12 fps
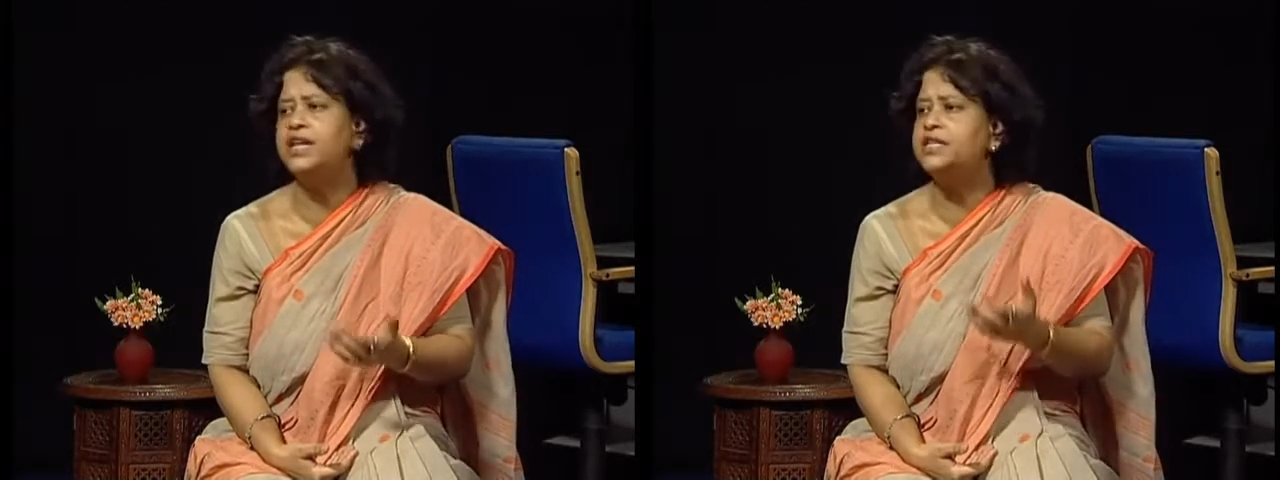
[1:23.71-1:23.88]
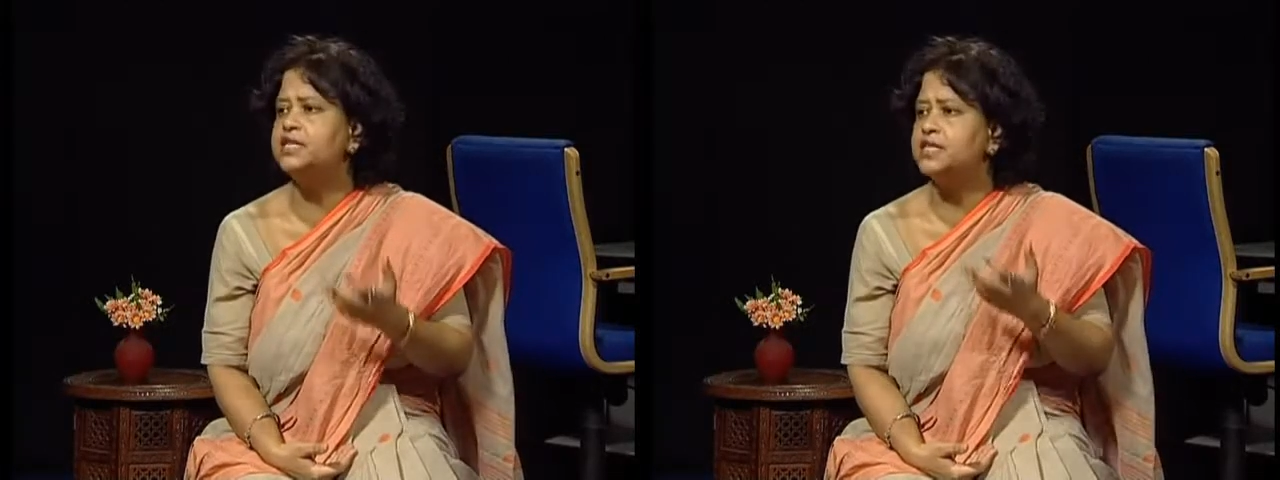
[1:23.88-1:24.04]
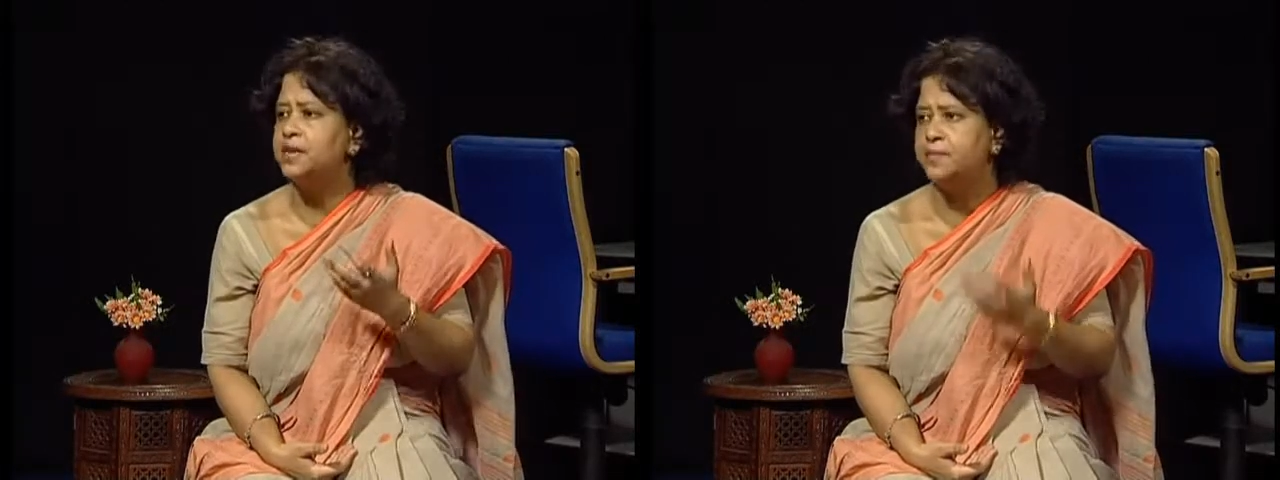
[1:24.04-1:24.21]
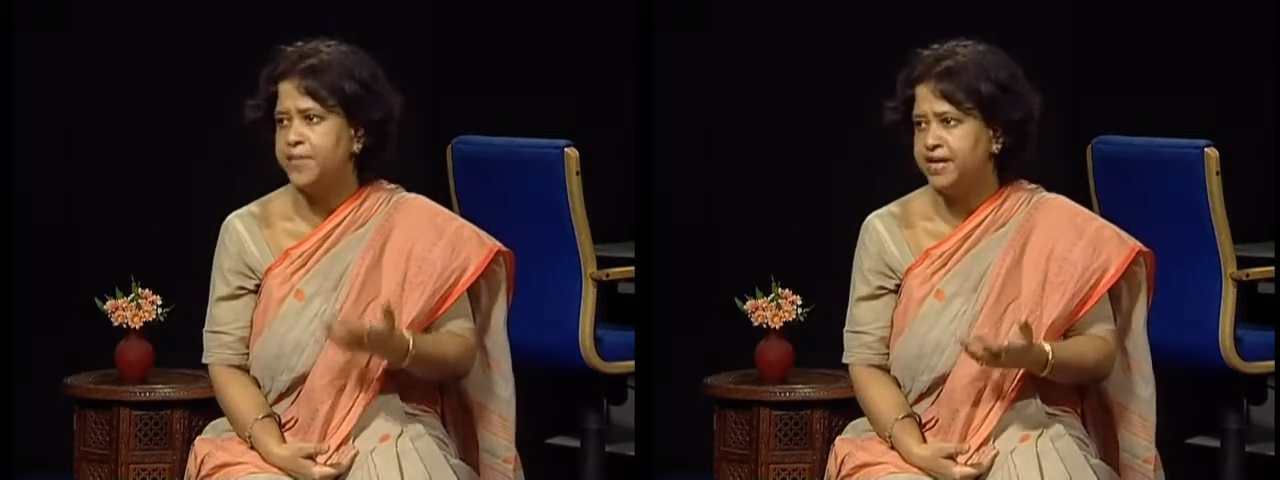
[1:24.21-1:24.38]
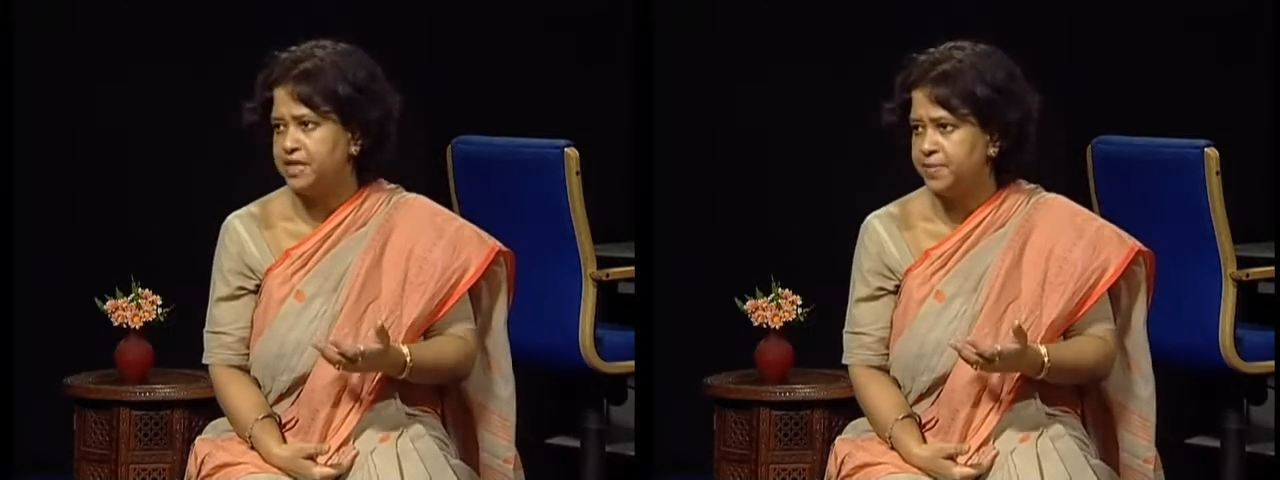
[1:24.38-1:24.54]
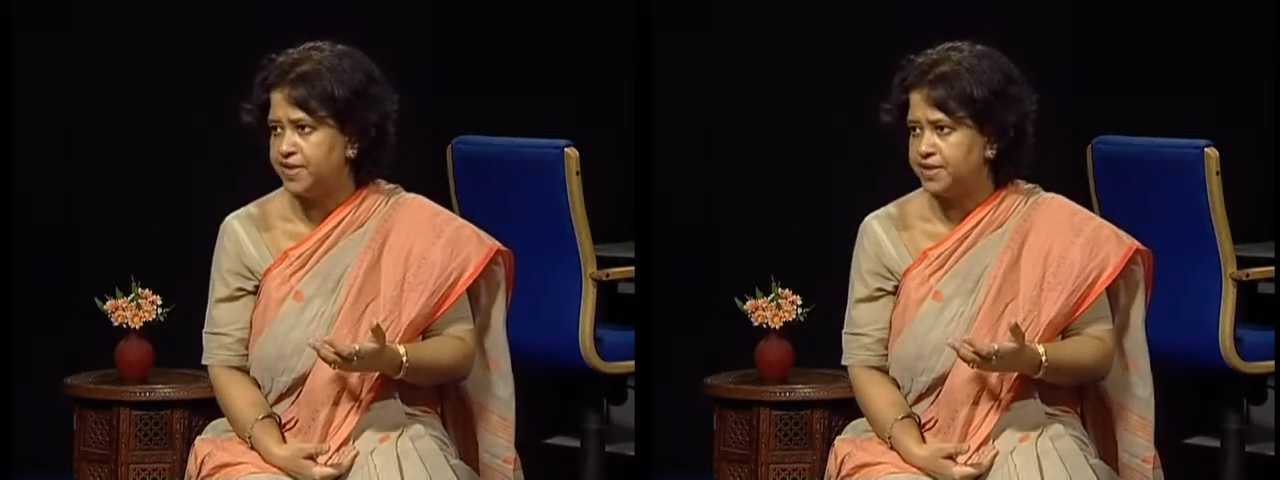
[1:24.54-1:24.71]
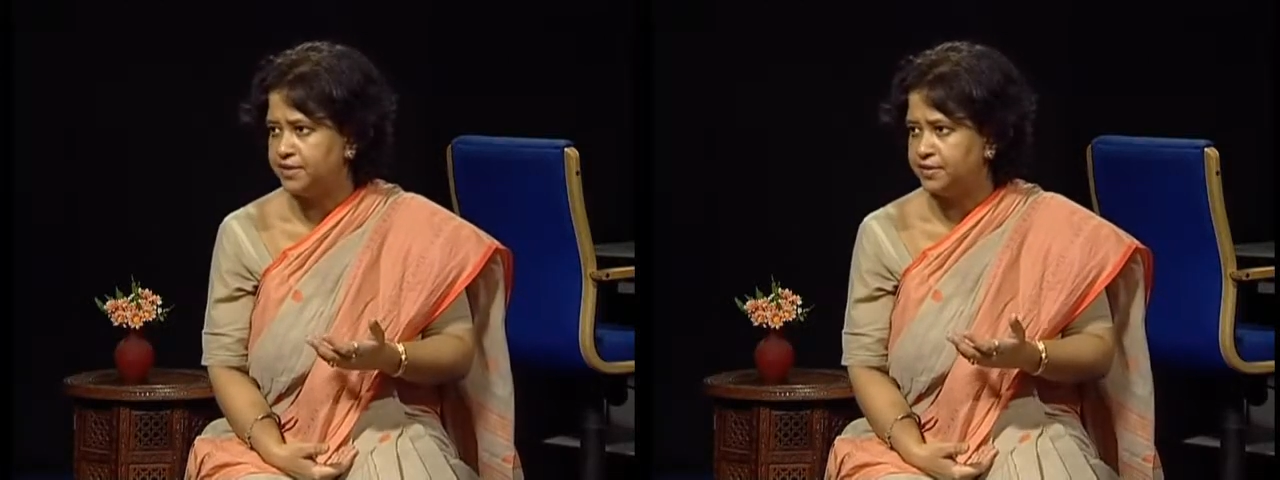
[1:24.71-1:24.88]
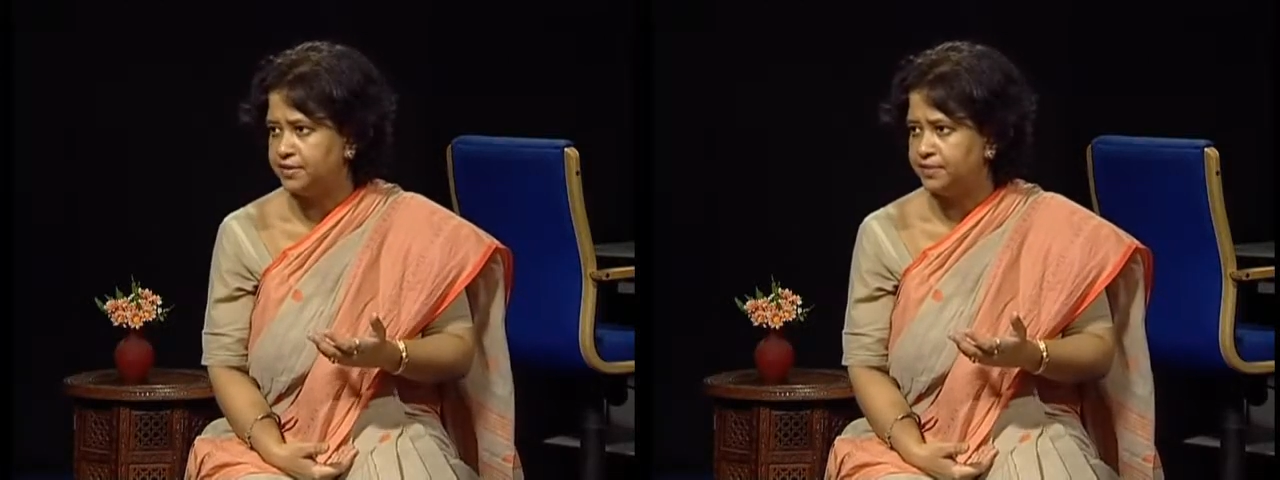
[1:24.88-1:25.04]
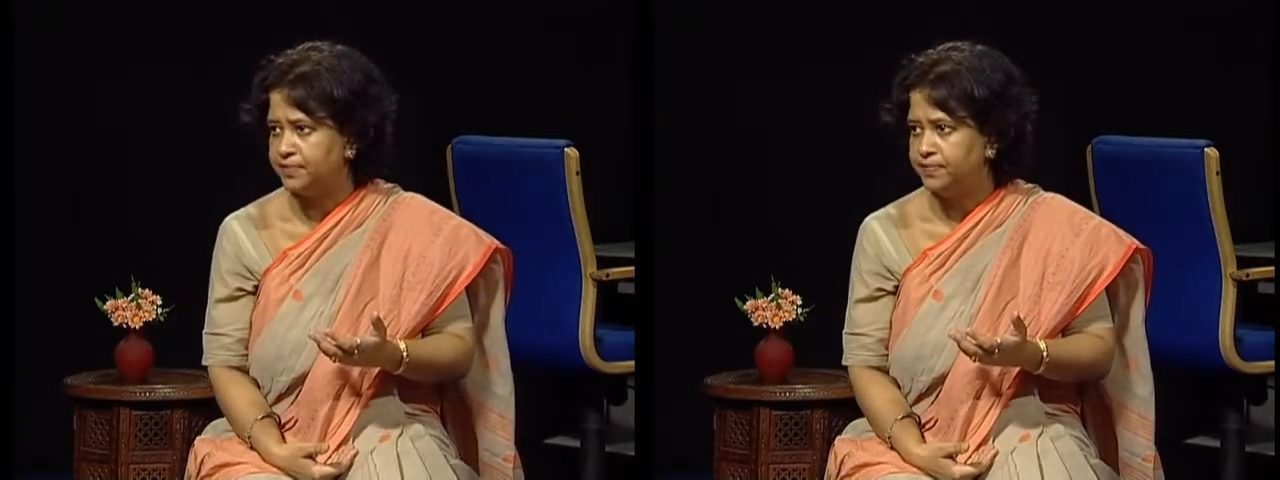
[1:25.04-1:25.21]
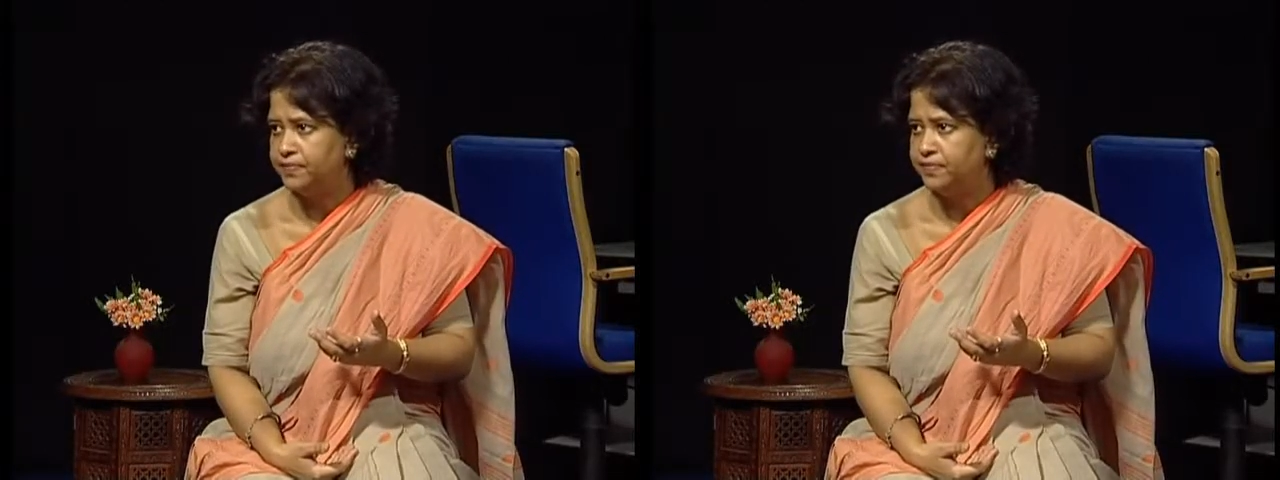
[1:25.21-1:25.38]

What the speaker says: as mathematics,